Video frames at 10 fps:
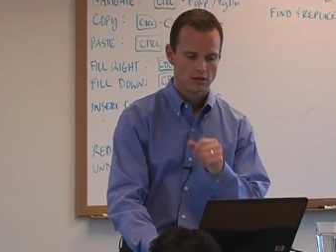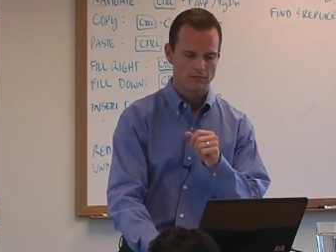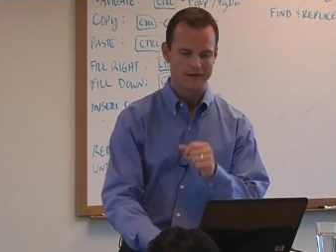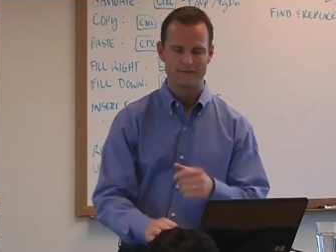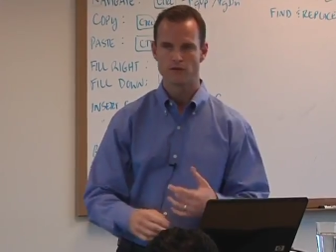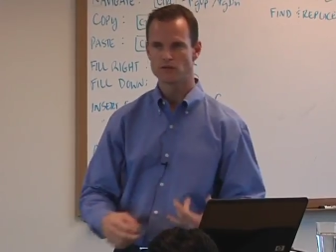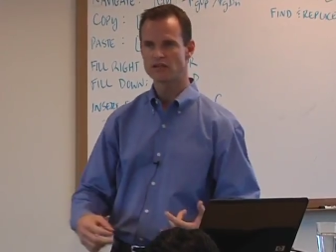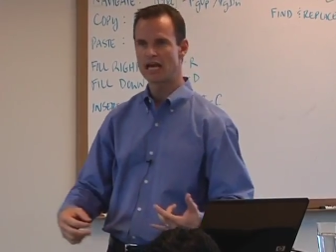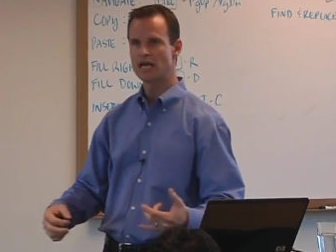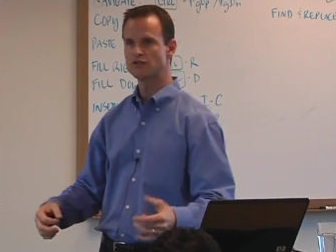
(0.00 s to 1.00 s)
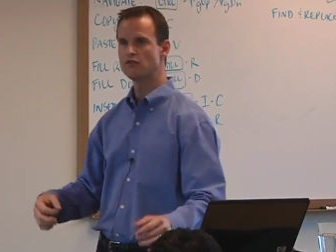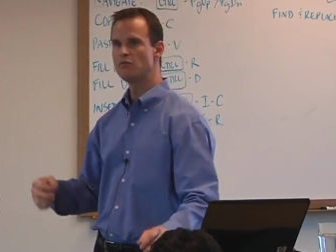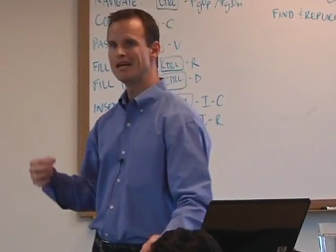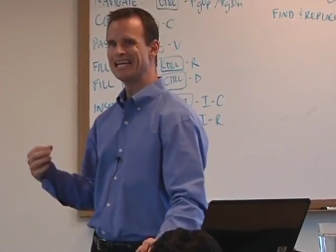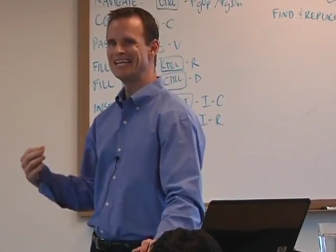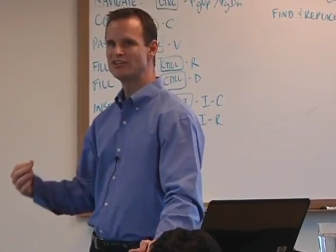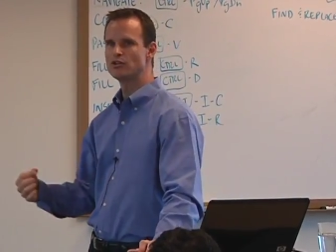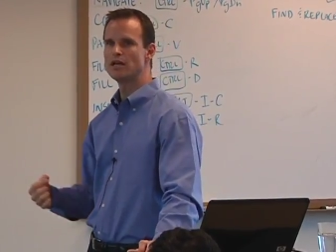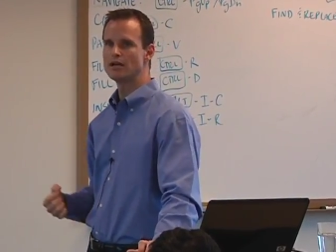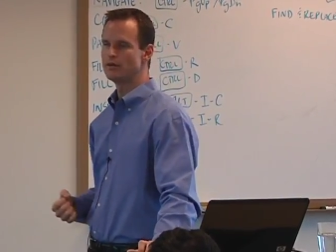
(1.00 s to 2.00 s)
My first cash flow, my
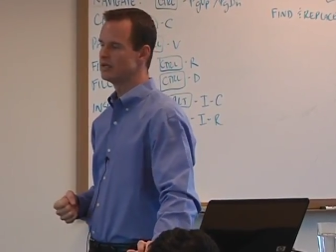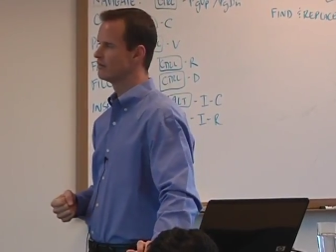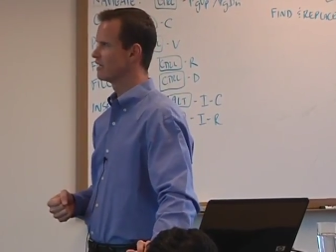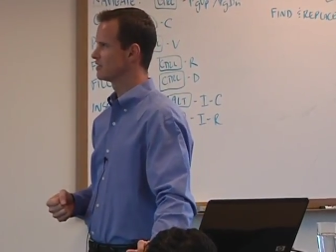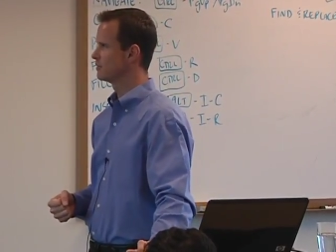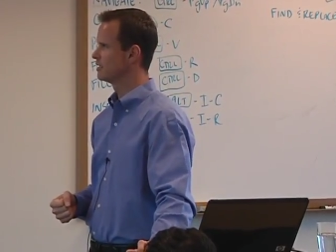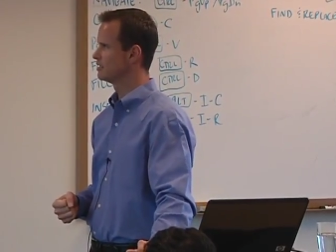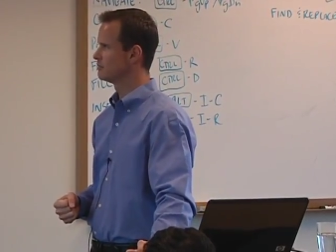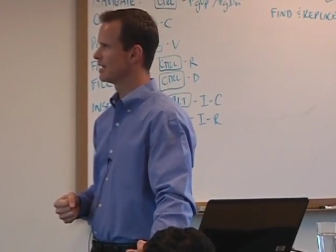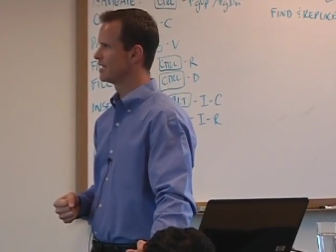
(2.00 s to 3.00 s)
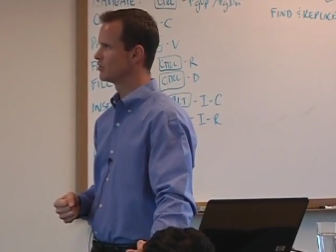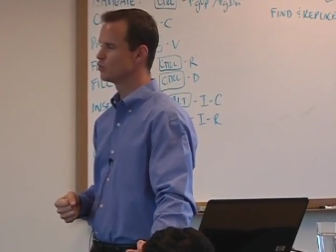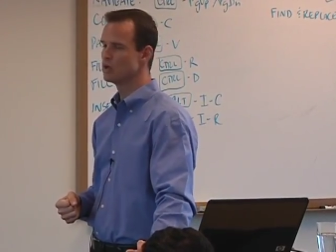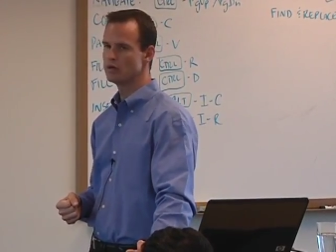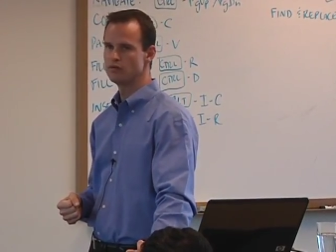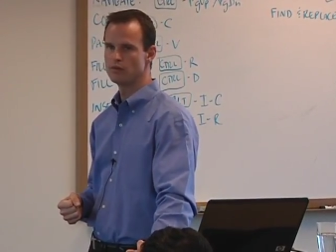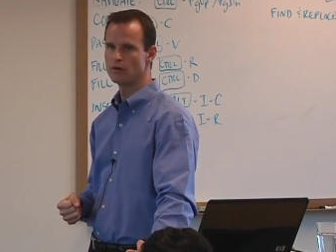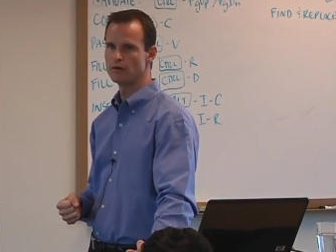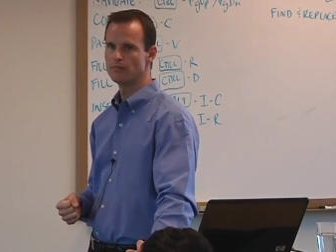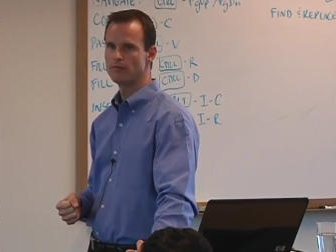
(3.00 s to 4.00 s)
initial equity investment is minus 104.